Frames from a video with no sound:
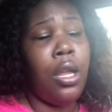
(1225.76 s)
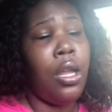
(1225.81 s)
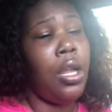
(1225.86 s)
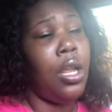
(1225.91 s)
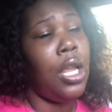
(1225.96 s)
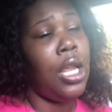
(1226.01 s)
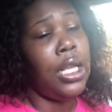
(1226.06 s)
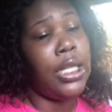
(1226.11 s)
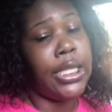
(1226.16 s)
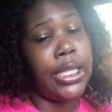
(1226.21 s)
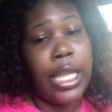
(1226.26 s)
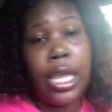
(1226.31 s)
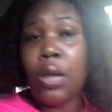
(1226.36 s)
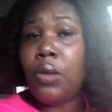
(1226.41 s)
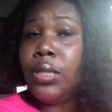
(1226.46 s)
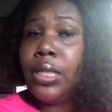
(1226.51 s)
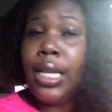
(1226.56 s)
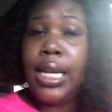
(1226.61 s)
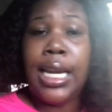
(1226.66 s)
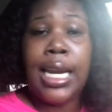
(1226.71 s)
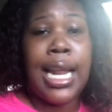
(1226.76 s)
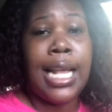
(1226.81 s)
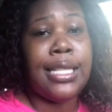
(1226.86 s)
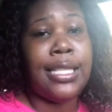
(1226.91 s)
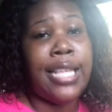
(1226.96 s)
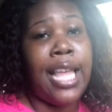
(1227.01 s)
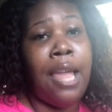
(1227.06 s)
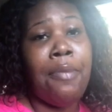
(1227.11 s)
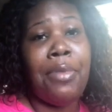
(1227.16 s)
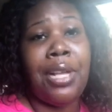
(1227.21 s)
He's still sitting in that
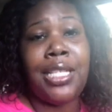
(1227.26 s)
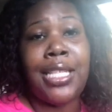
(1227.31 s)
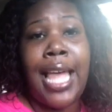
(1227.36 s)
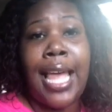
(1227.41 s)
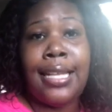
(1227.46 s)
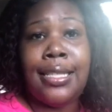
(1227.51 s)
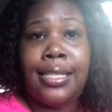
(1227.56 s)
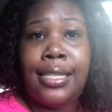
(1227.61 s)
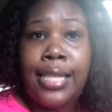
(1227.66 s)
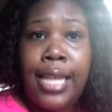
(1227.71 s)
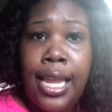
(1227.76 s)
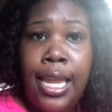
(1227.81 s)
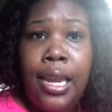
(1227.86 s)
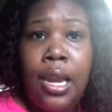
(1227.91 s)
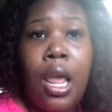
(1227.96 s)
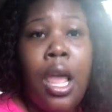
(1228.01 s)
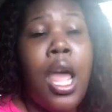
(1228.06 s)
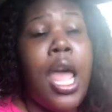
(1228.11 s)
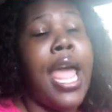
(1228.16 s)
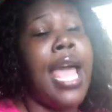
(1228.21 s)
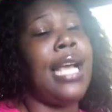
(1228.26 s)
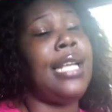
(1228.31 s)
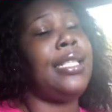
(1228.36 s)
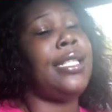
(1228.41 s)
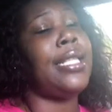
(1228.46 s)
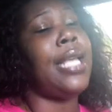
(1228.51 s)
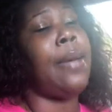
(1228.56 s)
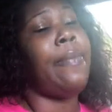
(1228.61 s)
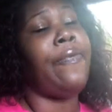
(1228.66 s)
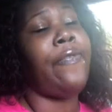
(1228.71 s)
same exact seat,
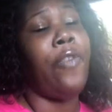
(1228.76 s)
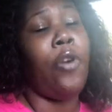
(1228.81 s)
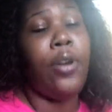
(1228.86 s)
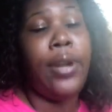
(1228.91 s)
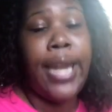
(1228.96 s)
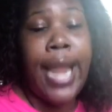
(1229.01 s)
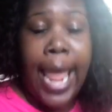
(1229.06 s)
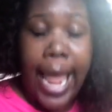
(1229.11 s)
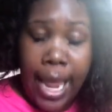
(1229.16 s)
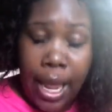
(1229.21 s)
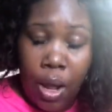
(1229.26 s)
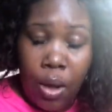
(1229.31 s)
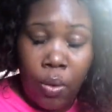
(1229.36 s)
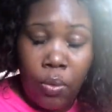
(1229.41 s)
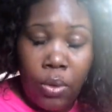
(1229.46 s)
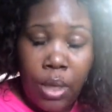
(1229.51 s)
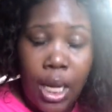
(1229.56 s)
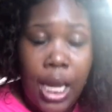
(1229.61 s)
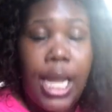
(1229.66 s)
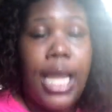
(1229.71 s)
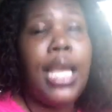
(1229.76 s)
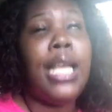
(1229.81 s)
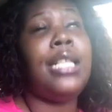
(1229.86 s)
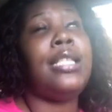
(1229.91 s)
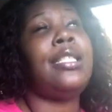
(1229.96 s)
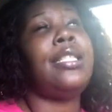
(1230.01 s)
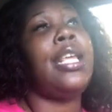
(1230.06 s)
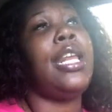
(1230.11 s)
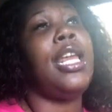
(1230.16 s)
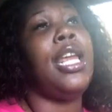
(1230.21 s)
except for now,
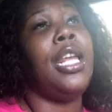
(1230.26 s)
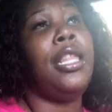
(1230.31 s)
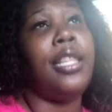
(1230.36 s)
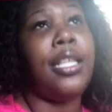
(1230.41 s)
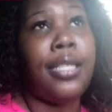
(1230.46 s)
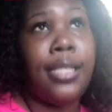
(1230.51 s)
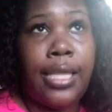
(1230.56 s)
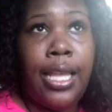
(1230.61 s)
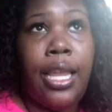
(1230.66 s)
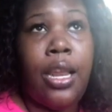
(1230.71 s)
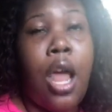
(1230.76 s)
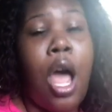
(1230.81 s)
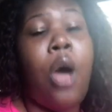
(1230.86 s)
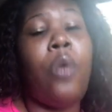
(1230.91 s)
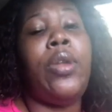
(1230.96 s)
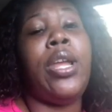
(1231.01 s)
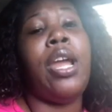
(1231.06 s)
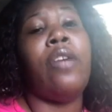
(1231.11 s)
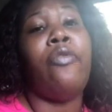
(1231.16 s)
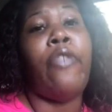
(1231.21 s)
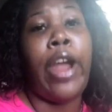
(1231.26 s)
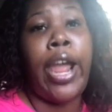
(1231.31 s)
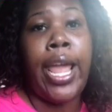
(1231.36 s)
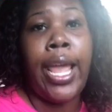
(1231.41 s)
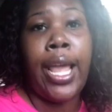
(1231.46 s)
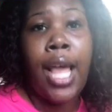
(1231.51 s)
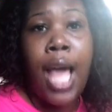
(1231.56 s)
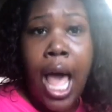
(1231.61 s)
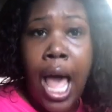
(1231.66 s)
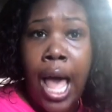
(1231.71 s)
he's sitting in the seat holding a
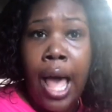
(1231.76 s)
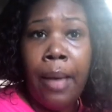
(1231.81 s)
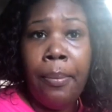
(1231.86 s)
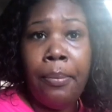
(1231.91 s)
red cup.